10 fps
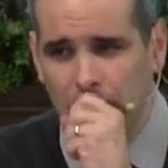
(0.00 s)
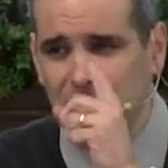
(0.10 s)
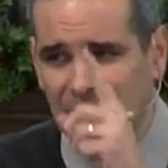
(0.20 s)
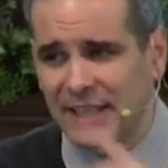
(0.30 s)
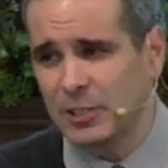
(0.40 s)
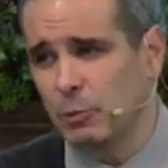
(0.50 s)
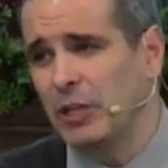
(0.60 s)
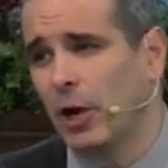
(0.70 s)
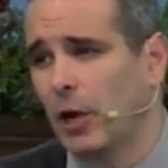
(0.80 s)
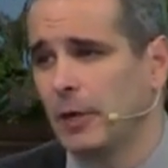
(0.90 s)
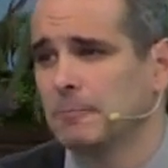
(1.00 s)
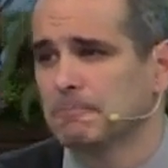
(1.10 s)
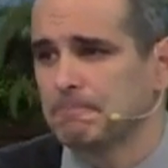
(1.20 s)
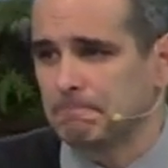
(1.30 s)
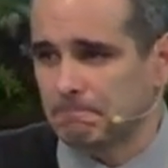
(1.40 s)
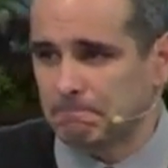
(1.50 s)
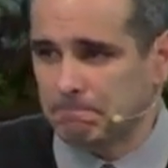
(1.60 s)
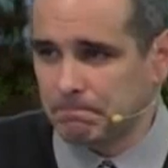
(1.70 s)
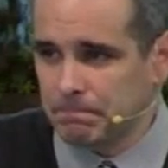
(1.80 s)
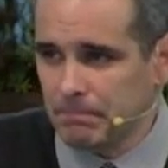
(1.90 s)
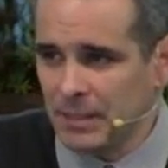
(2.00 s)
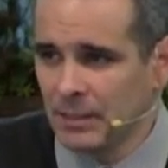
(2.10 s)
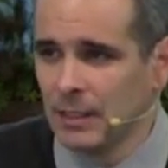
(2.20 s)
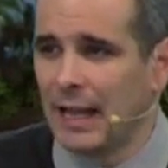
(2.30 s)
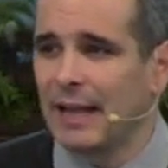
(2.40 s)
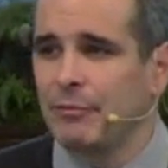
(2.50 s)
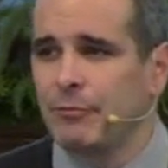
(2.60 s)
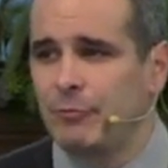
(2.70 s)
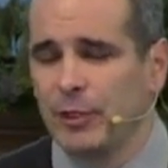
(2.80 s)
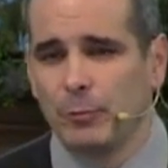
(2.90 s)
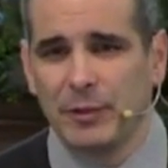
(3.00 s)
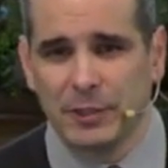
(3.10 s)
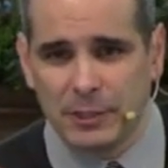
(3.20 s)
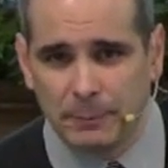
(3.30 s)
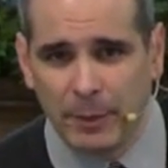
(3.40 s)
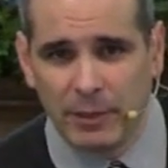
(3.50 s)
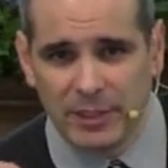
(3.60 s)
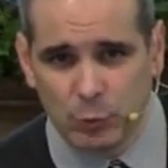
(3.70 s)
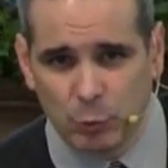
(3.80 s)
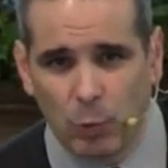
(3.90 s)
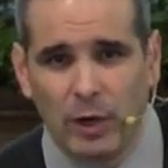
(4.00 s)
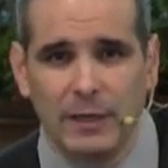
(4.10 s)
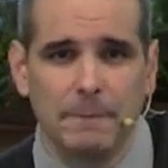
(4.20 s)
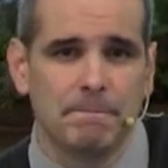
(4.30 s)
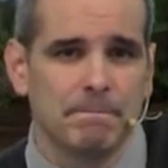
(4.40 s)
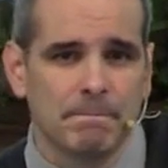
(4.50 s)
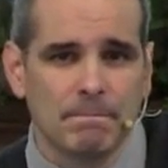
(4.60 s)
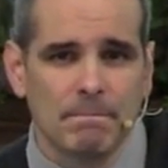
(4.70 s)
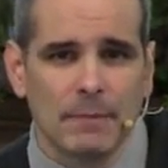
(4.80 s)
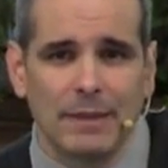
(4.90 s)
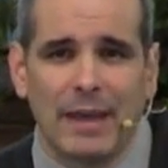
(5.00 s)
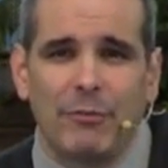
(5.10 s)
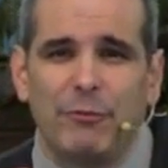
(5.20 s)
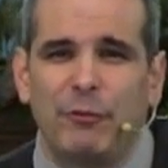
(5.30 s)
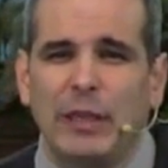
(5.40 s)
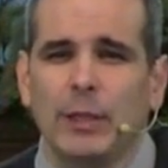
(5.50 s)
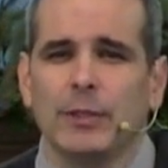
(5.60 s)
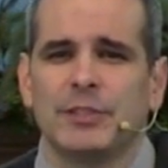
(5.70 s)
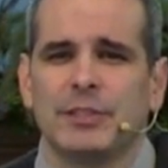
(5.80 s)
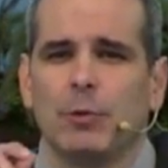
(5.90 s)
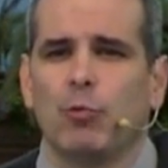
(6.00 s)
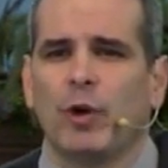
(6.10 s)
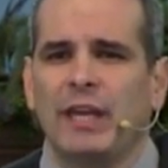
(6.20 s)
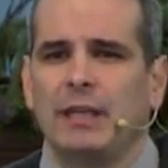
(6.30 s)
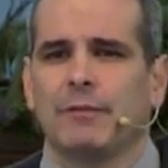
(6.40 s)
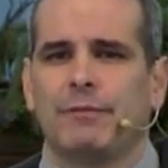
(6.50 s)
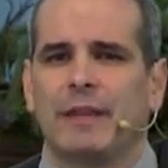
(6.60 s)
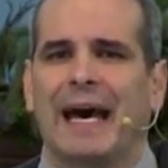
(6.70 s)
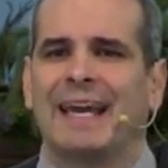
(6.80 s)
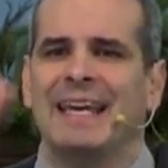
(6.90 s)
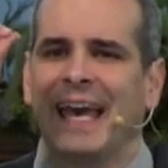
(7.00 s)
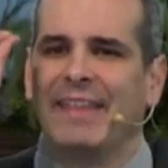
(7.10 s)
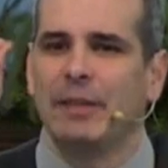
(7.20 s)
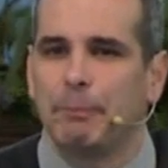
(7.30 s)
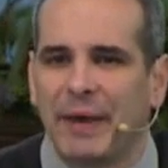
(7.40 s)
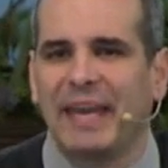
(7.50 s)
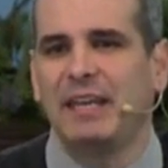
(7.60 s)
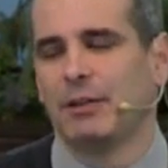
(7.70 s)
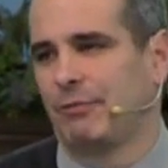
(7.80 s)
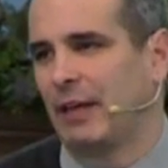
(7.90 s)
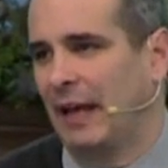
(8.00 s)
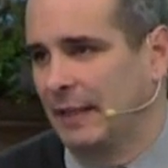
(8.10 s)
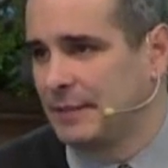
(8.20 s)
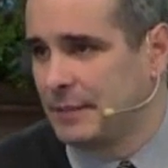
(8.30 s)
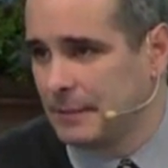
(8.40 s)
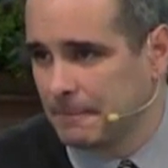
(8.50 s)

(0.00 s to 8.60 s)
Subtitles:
Yes, we are. The life filled with the Spirit is one that feels the weight of that and the pain of that.